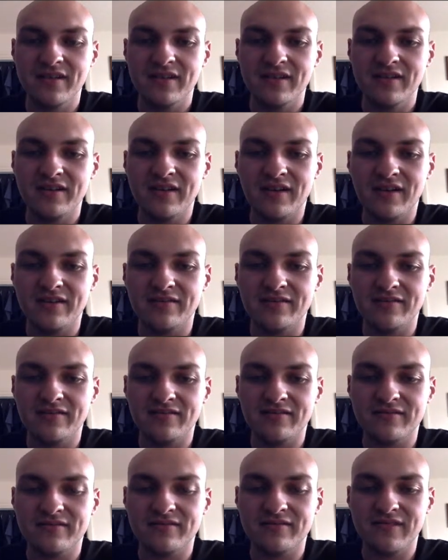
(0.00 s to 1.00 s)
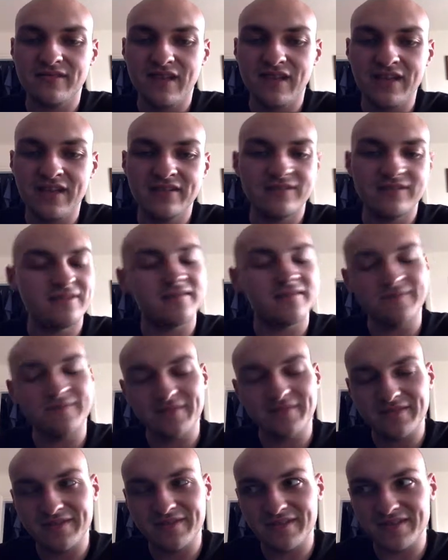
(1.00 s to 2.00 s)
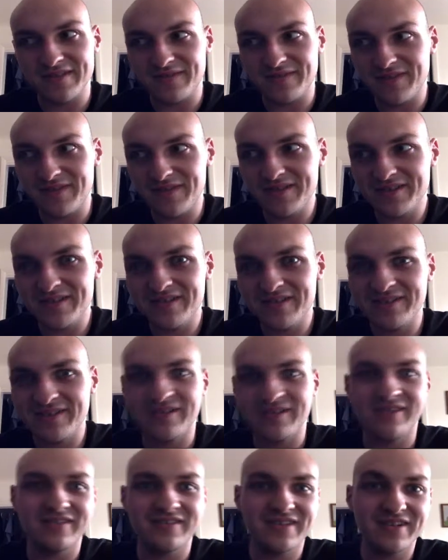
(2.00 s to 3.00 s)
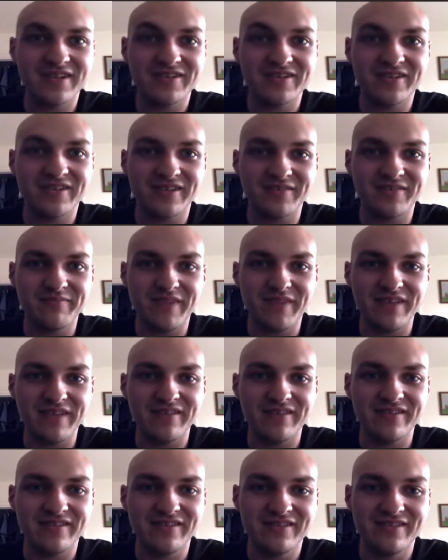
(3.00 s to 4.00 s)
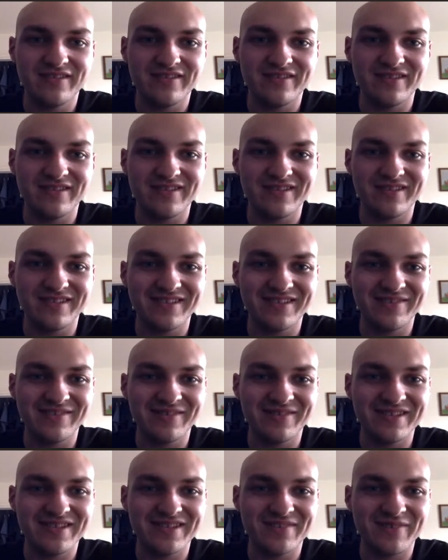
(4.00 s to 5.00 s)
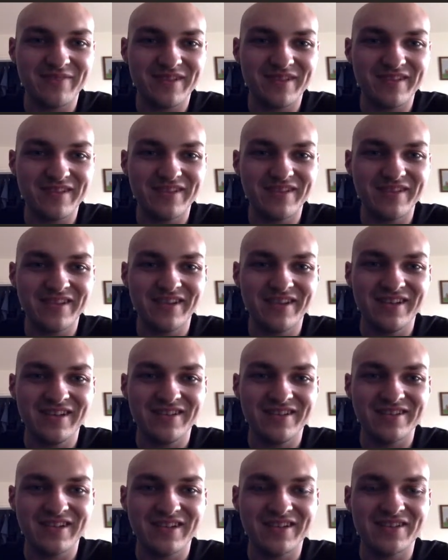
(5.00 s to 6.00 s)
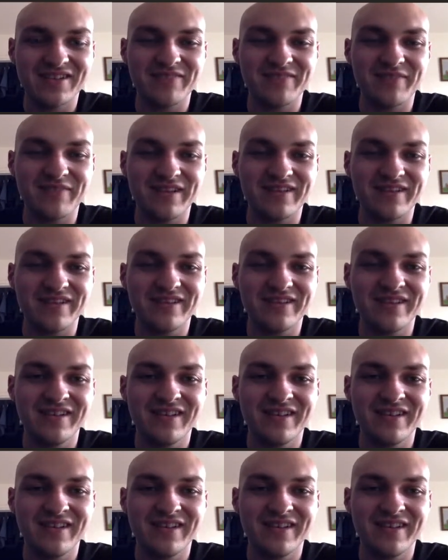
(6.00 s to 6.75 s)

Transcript: Now, it's a function. No, it's actually called a method. Why is it a method? It's actually a method.